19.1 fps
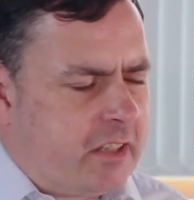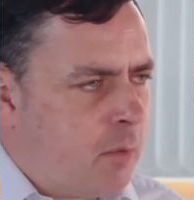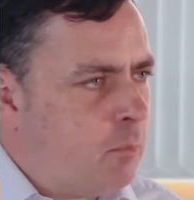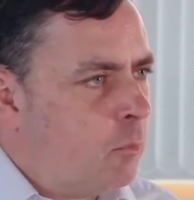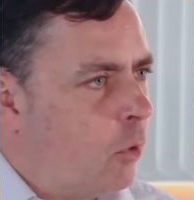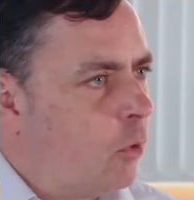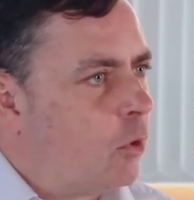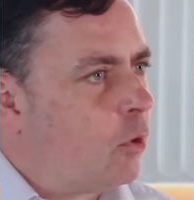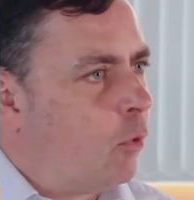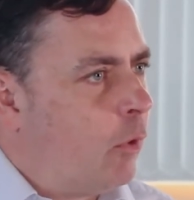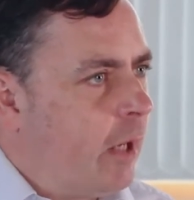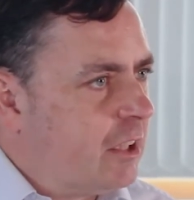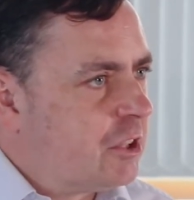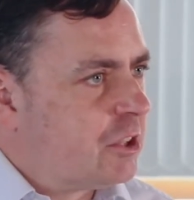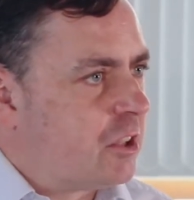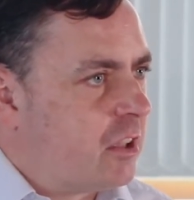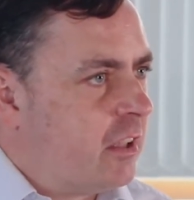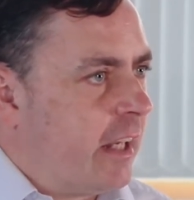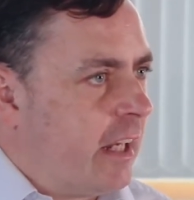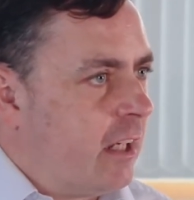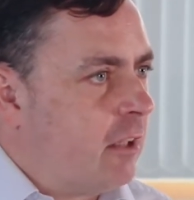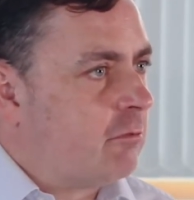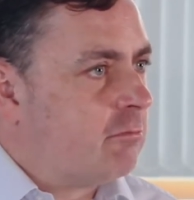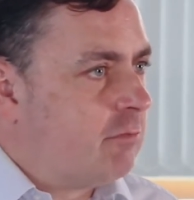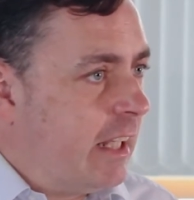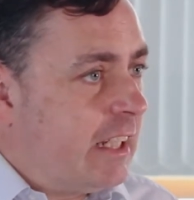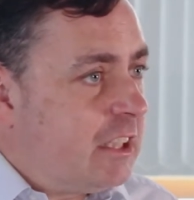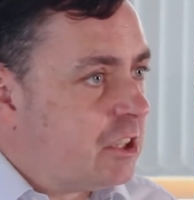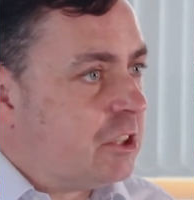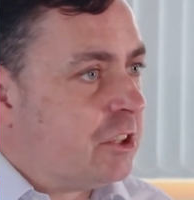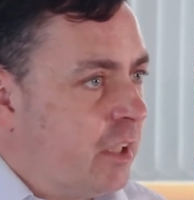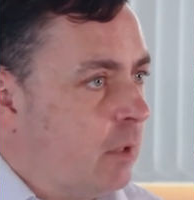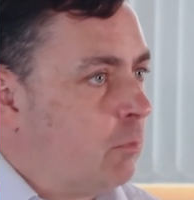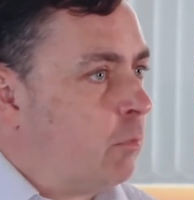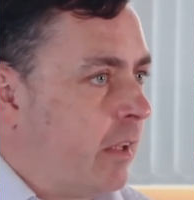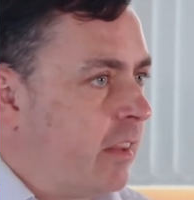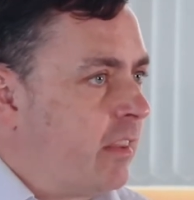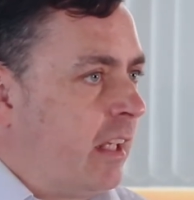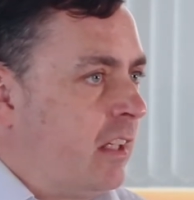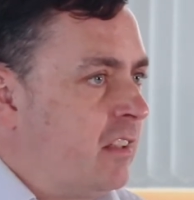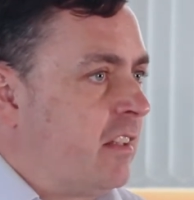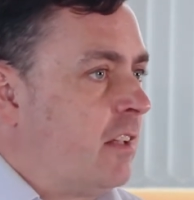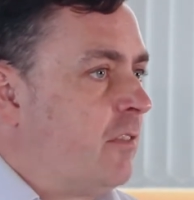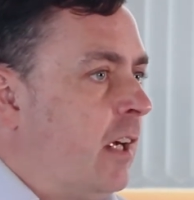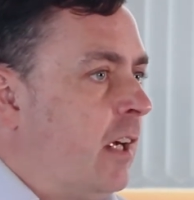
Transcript: more questioning relationship with things they